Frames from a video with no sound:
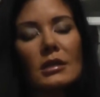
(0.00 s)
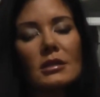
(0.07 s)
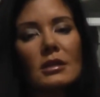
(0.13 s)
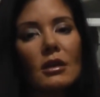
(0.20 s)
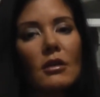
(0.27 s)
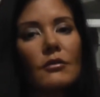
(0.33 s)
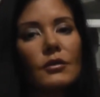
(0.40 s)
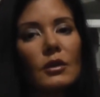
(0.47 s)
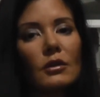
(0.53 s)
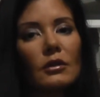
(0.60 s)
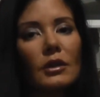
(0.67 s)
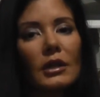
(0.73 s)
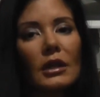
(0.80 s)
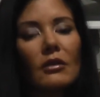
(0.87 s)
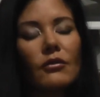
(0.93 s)
So if you're
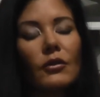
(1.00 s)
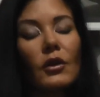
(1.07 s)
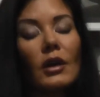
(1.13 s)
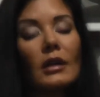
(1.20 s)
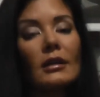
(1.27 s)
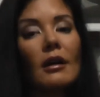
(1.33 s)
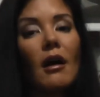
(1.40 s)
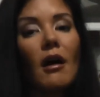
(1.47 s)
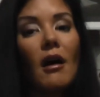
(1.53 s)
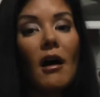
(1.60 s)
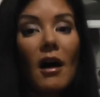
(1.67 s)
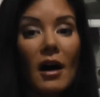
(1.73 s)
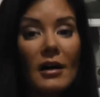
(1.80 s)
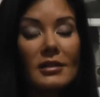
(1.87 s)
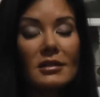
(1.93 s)
looking for an
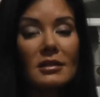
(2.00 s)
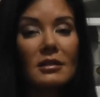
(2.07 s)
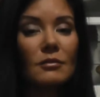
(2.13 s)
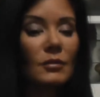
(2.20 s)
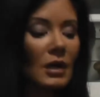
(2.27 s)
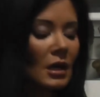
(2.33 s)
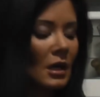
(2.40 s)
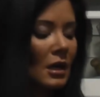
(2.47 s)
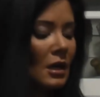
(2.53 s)
awesome,